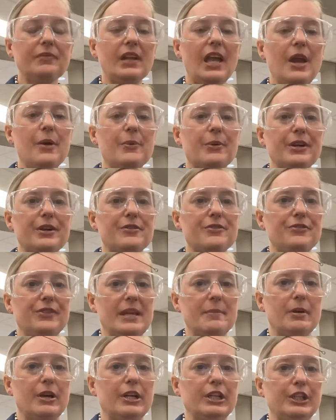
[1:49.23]
and we're going to
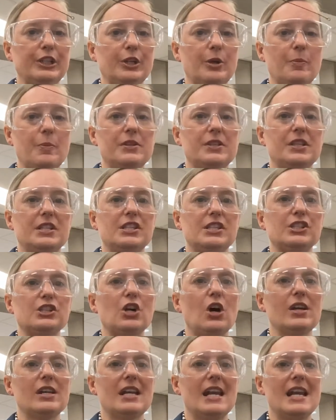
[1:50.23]
flame our loop. So this is
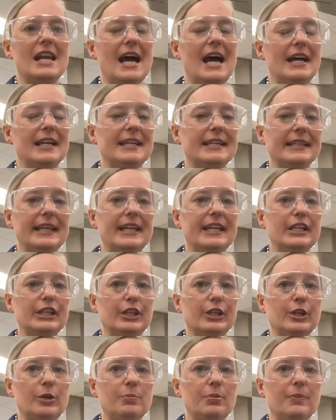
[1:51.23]
called an inoculating
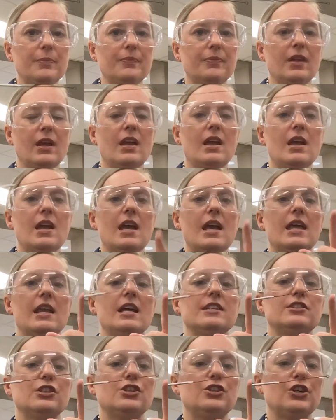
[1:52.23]
loop. It
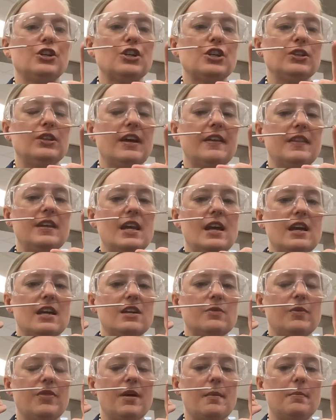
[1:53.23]
has a circle on the end
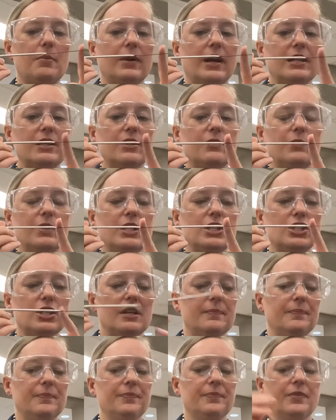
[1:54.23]
with a braided
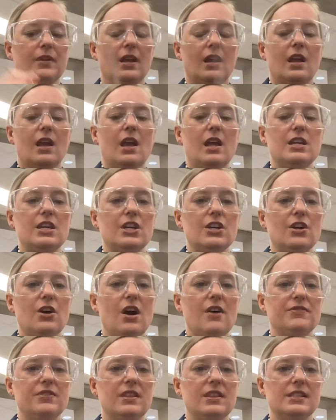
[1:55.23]
region. And here
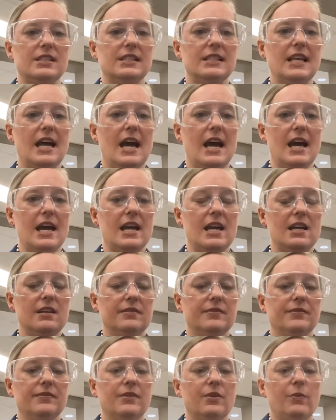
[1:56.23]
off to the side,
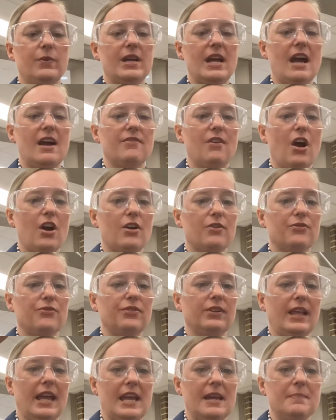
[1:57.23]
we have our
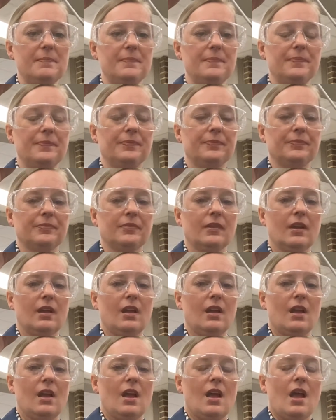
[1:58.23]
flame.
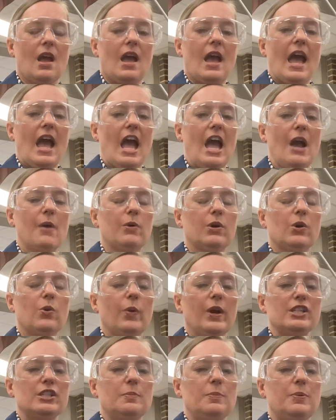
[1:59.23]
And we're
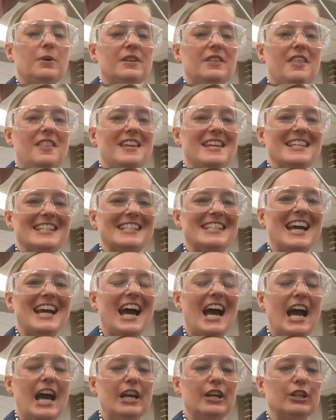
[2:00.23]
going to put the
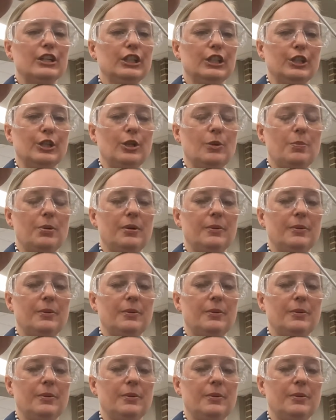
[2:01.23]
entire loop